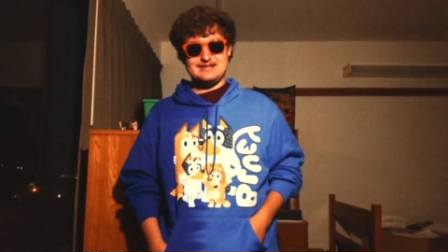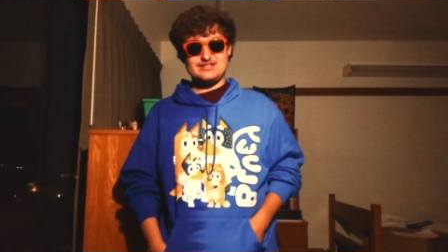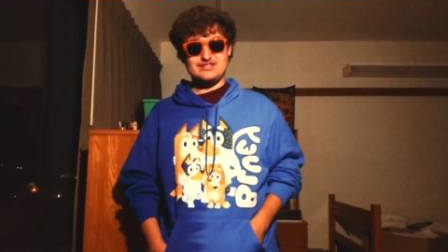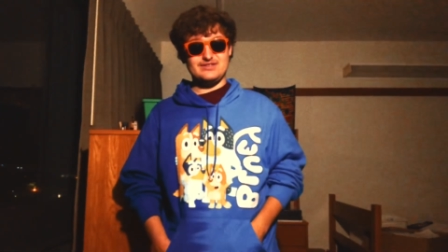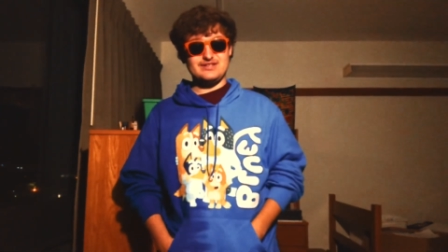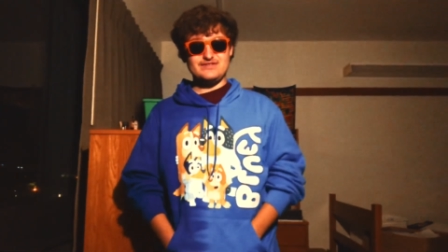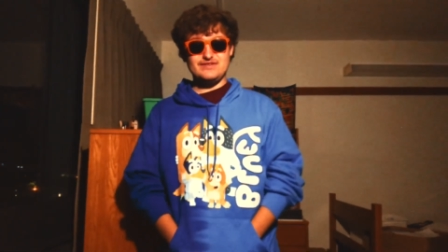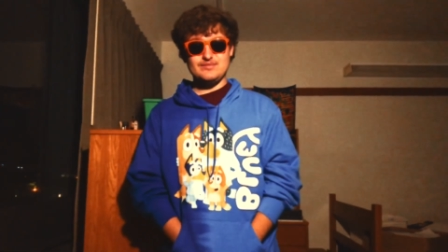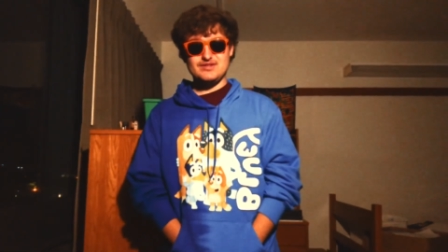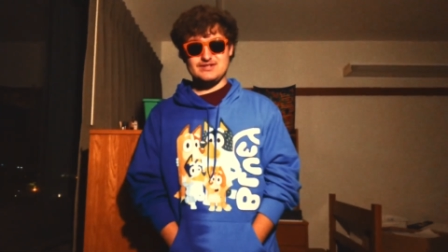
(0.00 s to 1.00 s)
So this
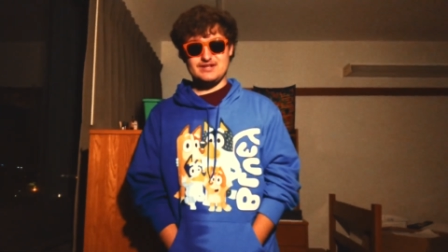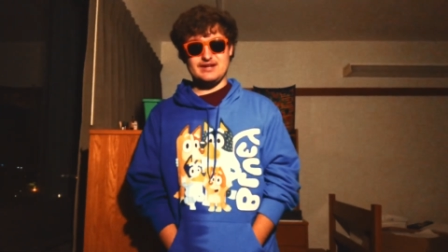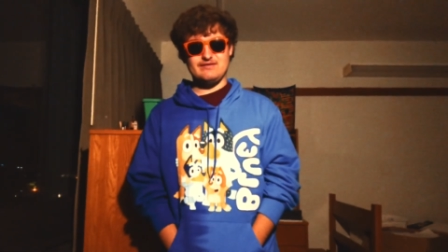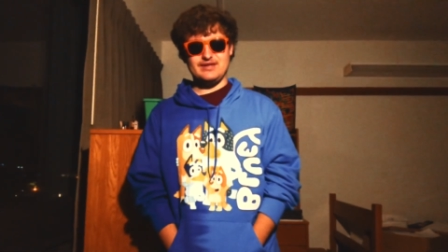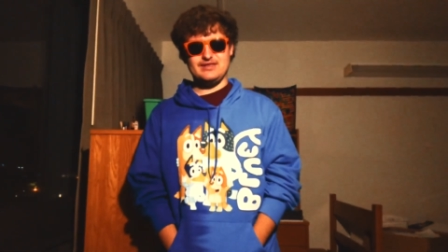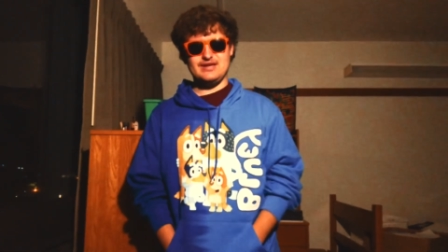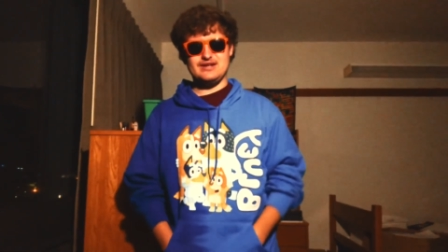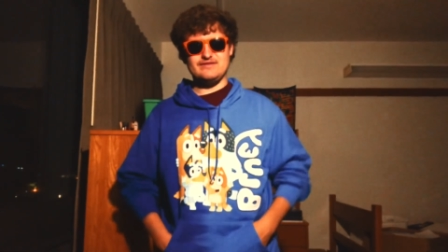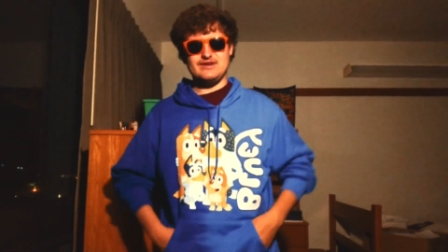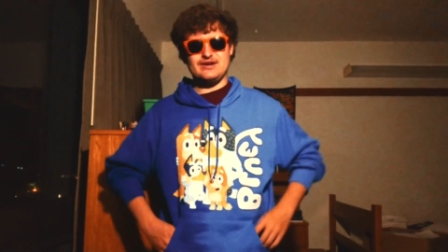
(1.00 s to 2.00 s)
film is kind of like the
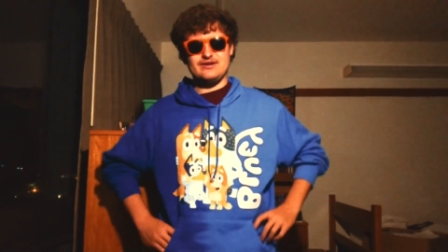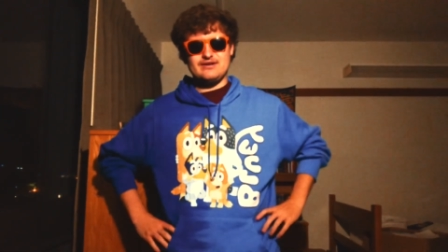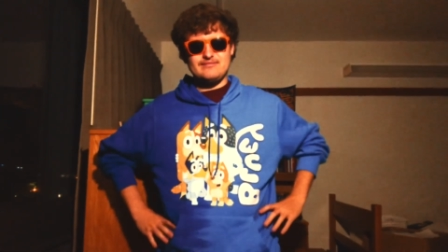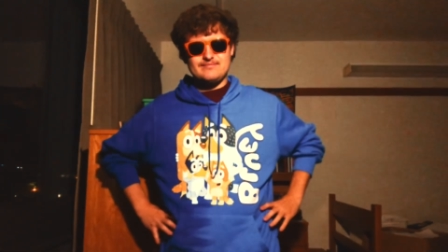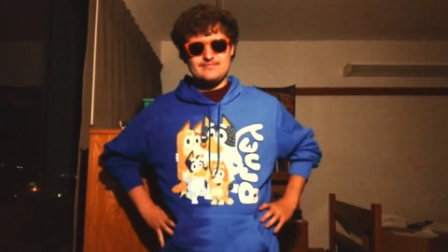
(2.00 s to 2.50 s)
end of an era.